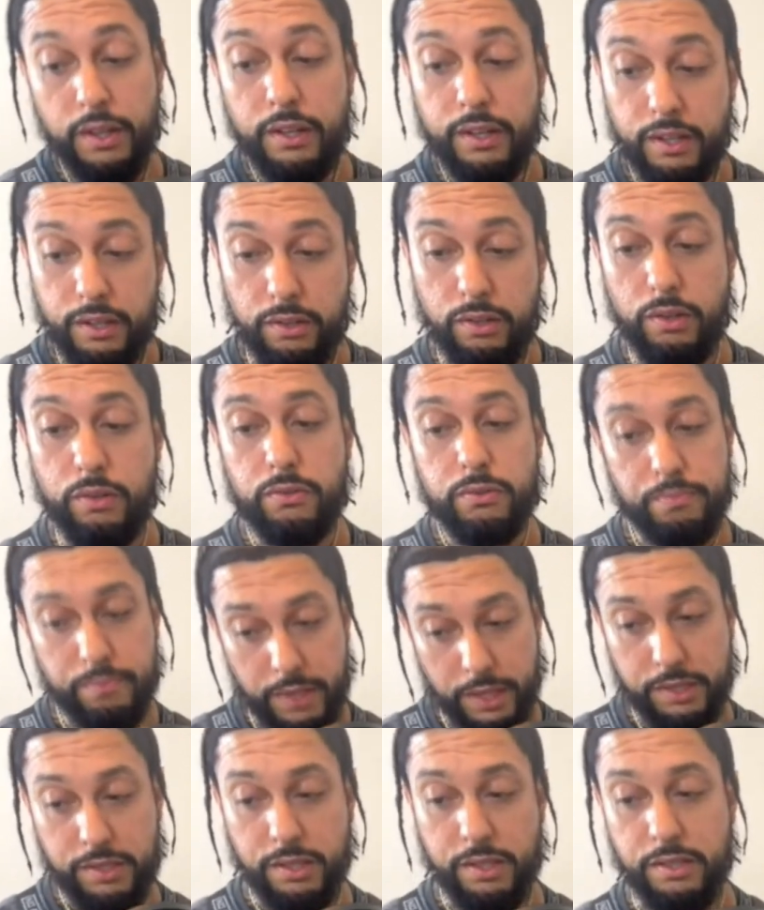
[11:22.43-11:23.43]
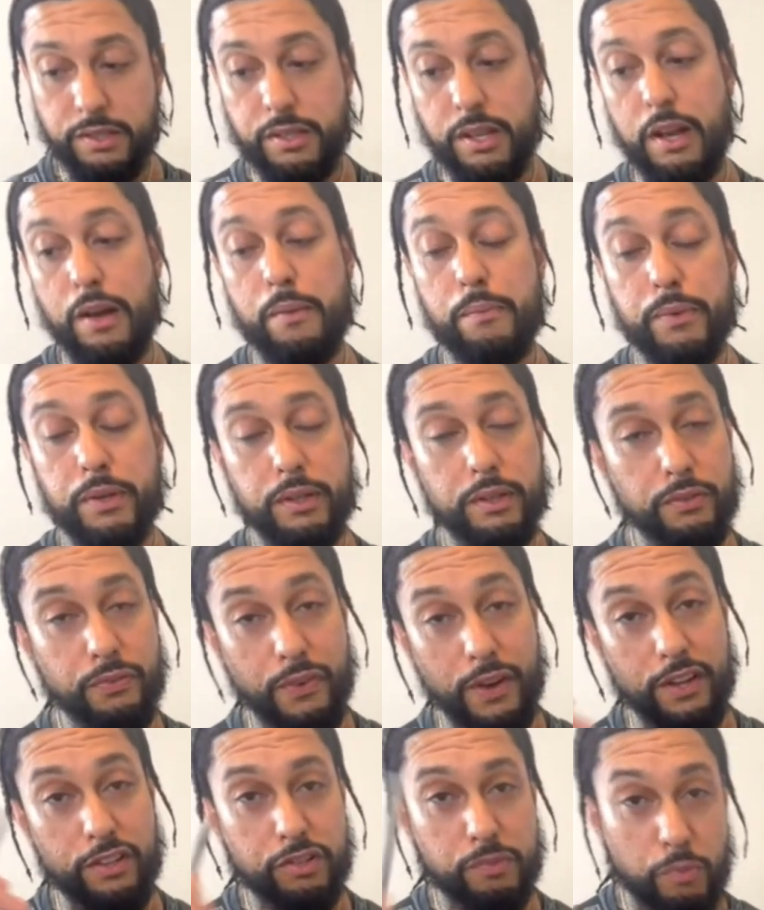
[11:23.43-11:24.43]
Mexican style. But you
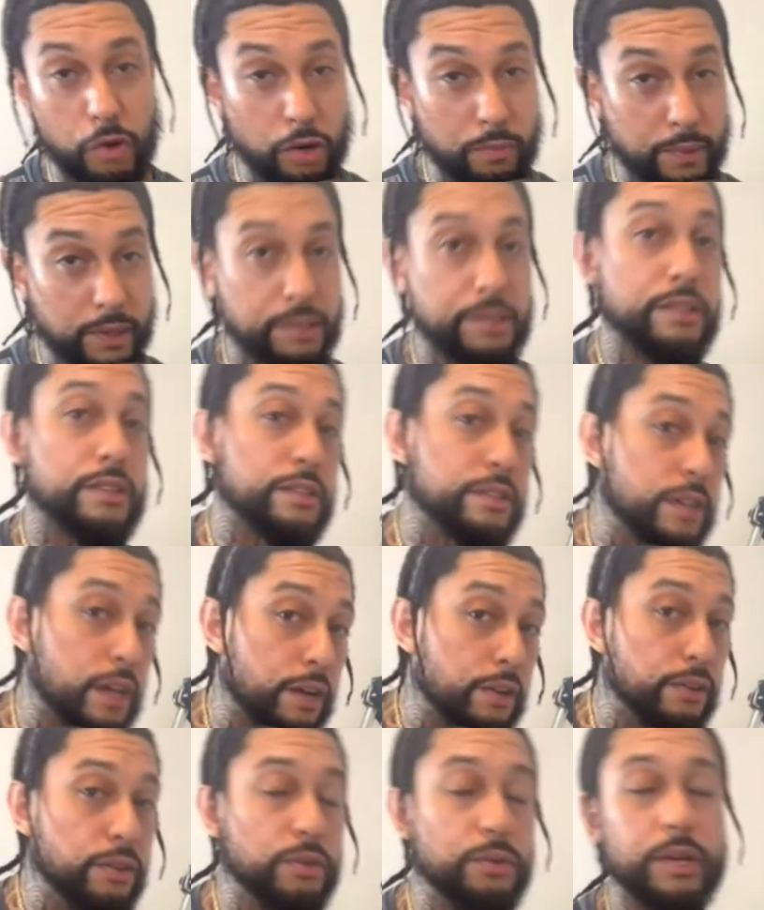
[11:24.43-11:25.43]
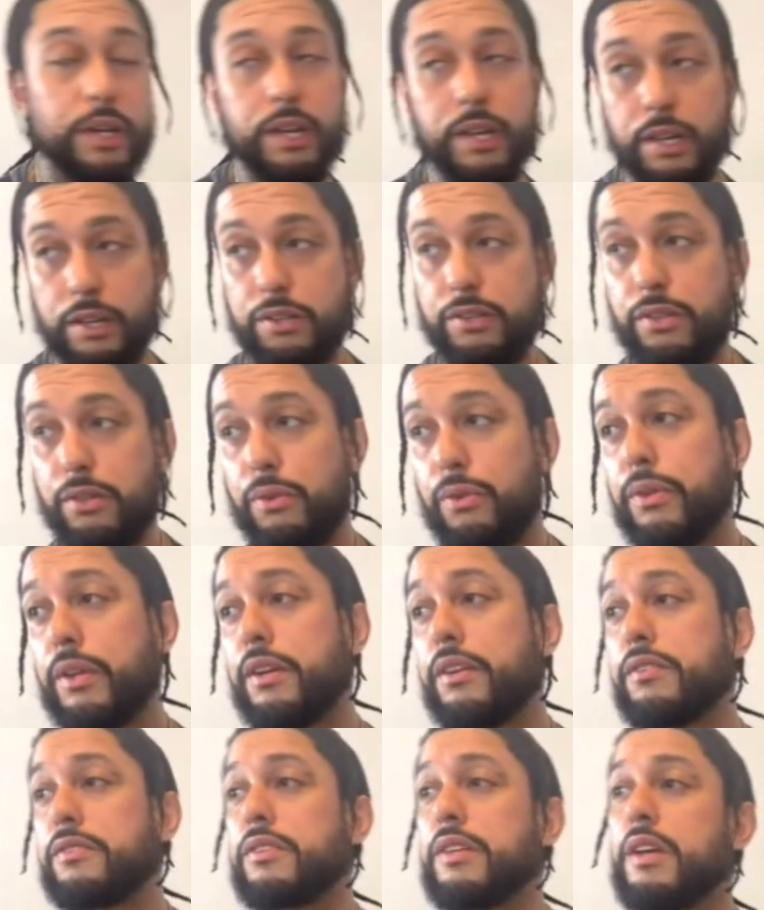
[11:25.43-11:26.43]
fight smart Mexican style. You don't get hit. So
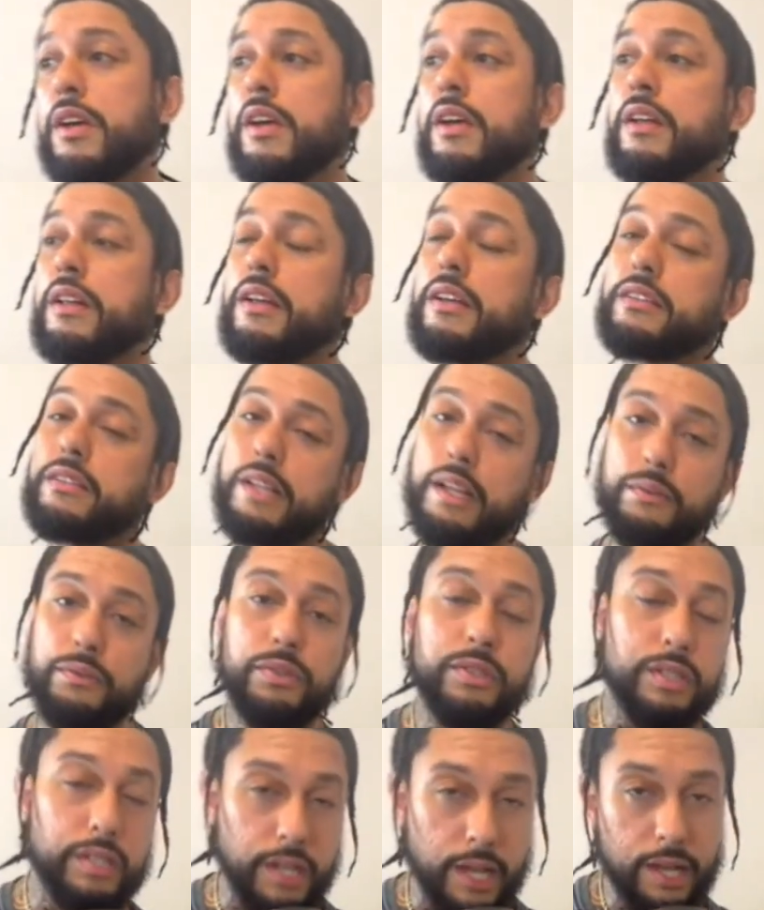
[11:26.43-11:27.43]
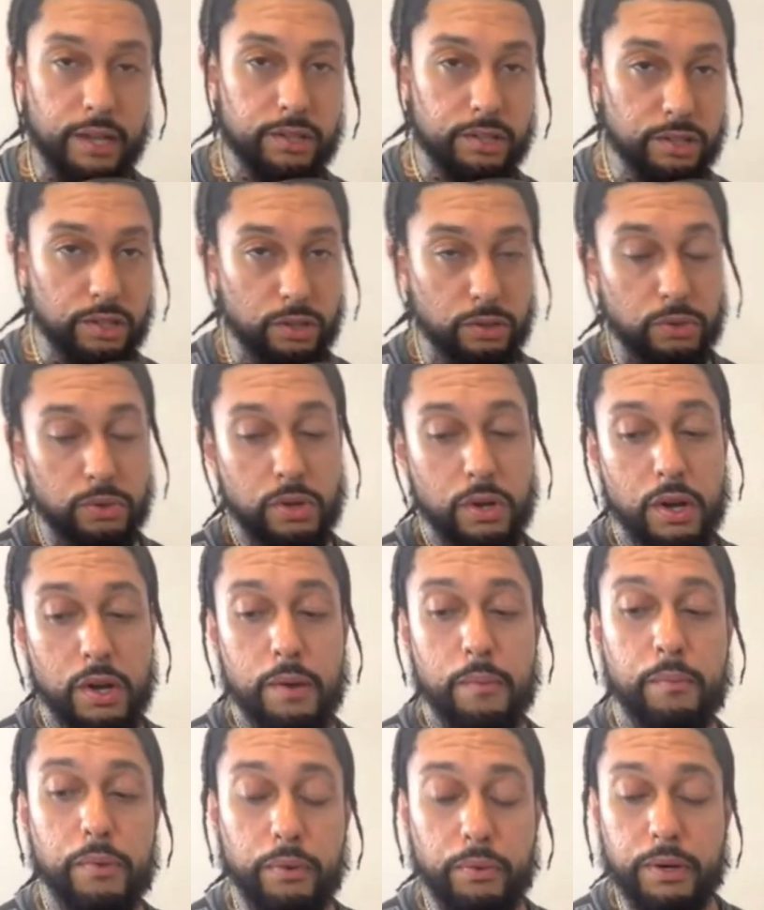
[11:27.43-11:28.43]
there's levels to that. So,
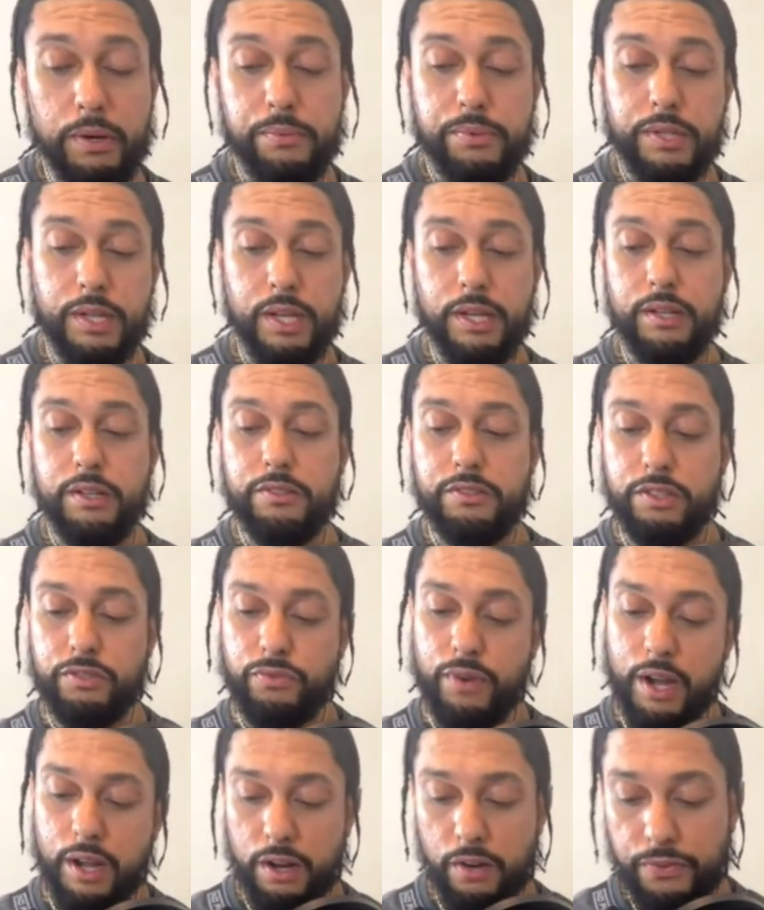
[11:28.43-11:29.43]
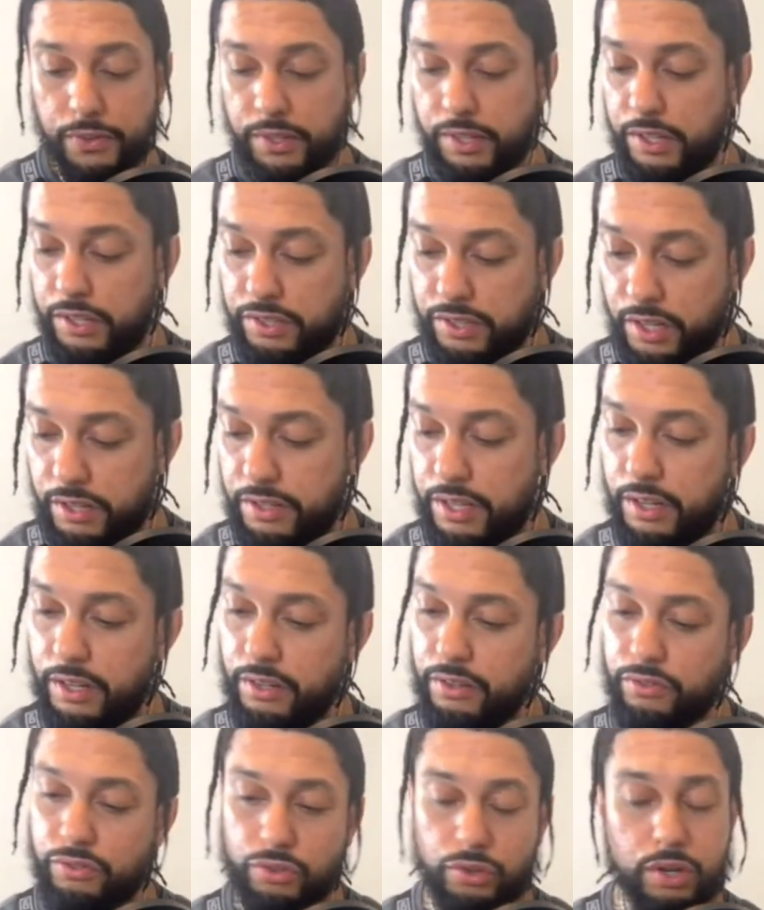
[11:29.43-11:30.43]
but what I'm saying is just ride off into the sunset
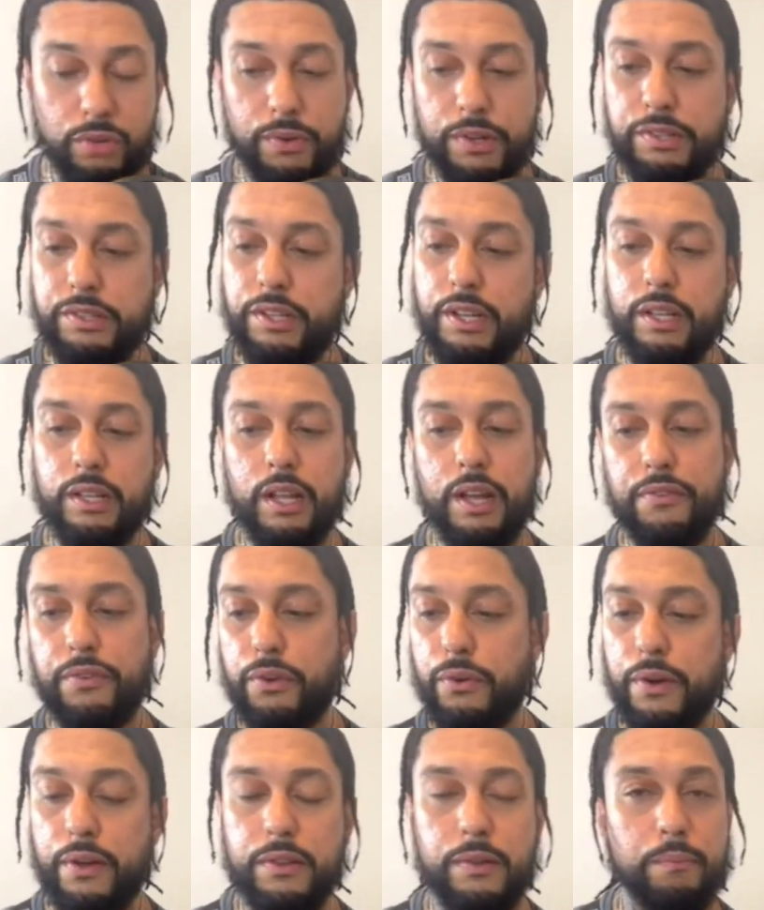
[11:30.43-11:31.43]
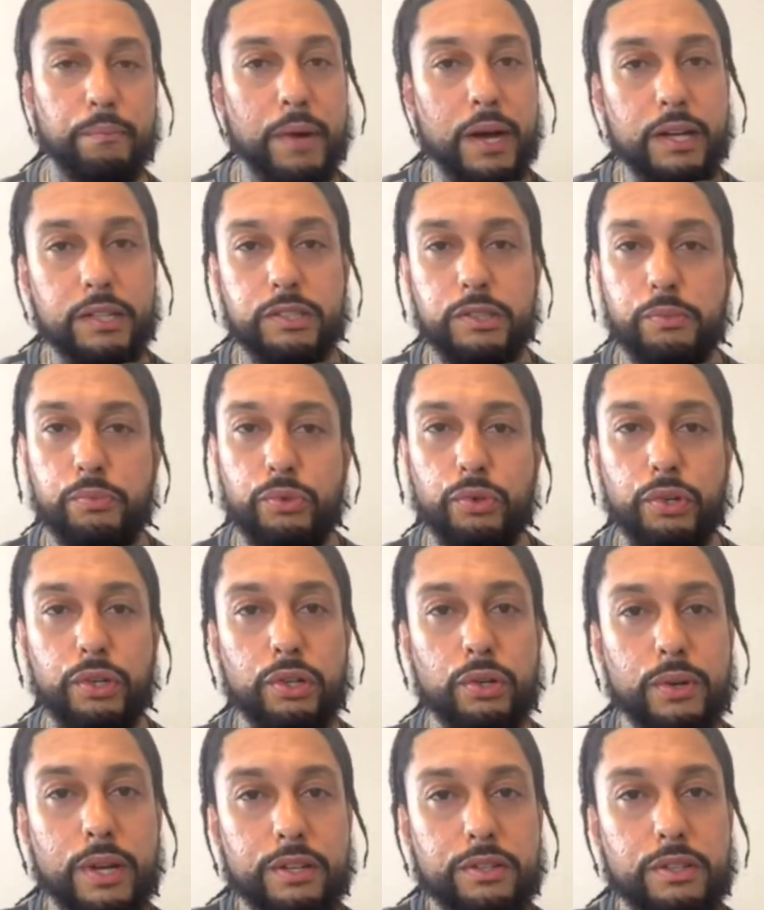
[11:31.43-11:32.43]
and enjoy the rest of your life. You don't have to box no more.
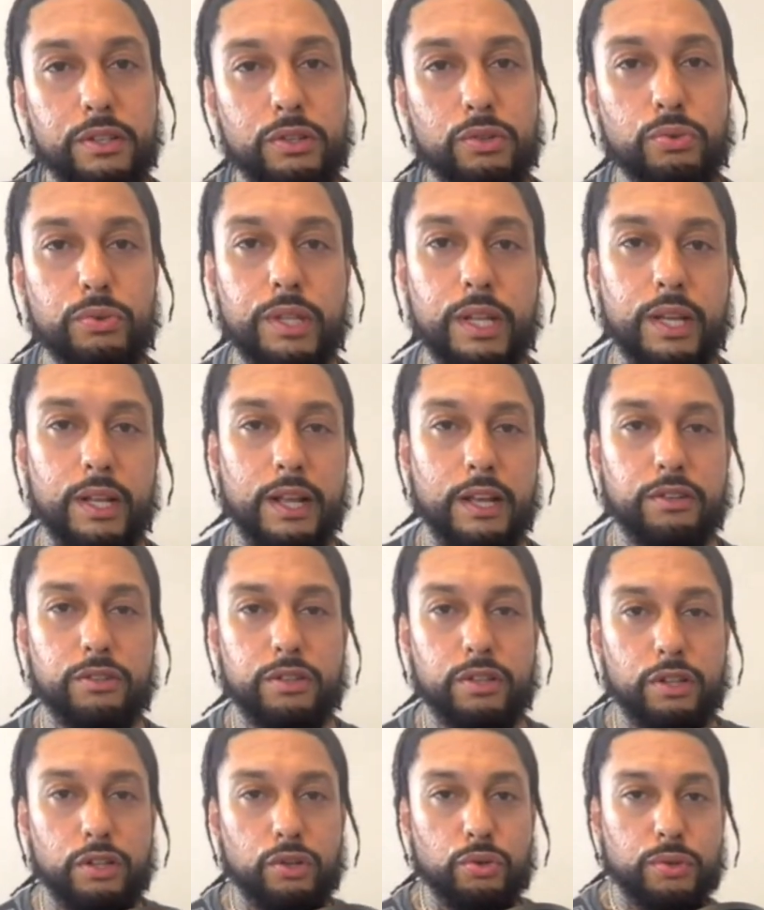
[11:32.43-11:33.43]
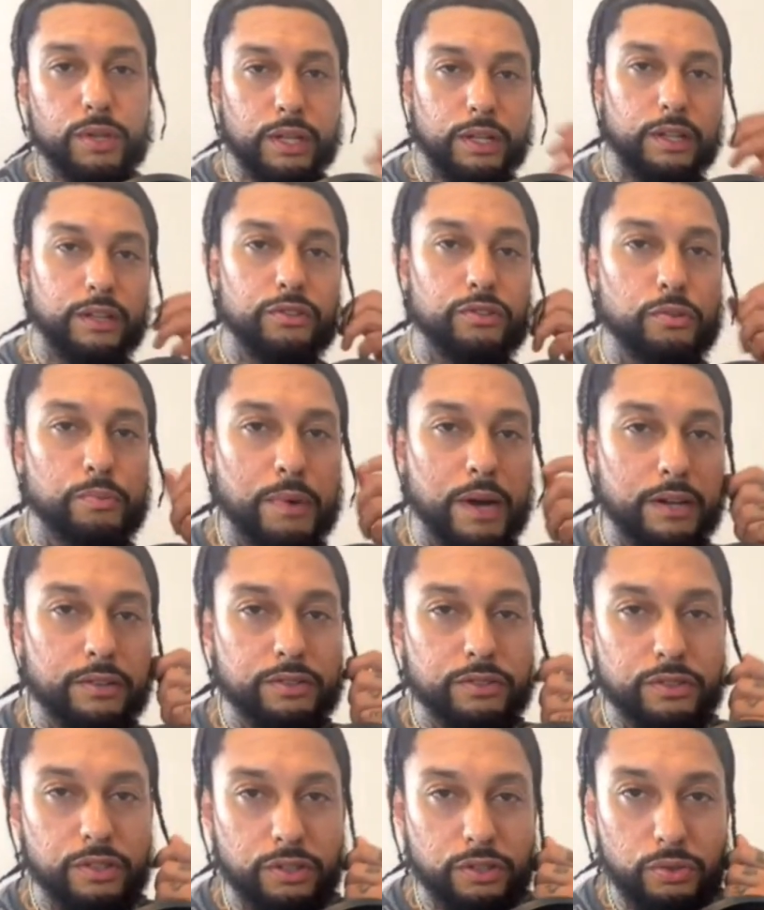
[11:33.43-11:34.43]
That's the new thing. That's the new thing these new
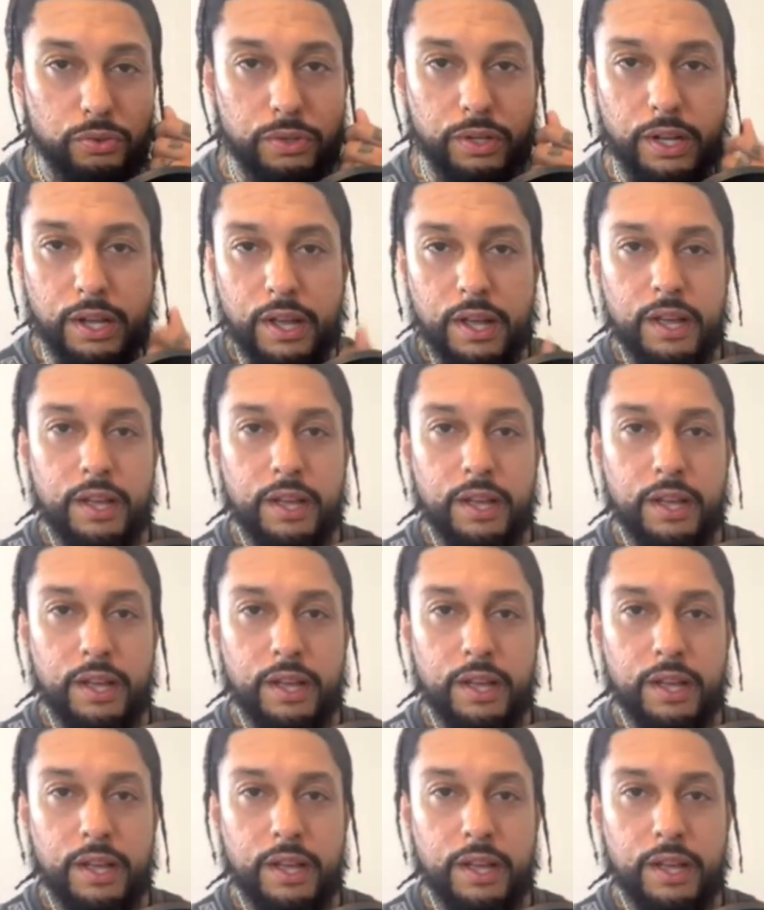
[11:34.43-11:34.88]
boxers are doing.